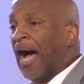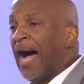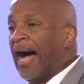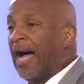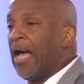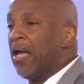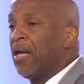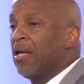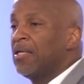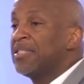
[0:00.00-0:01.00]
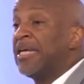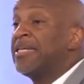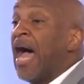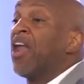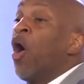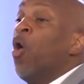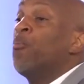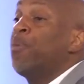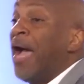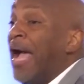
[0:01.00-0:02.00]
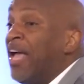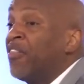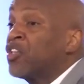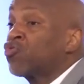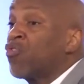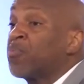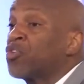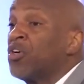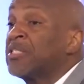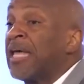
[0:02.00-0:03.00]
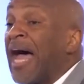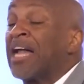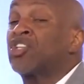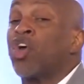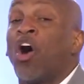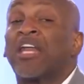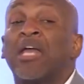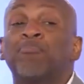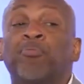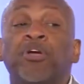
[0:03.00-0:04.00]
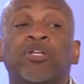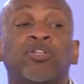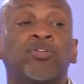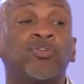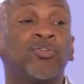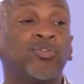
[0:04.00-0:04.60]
I did not obey the scriptures that I taught and preached.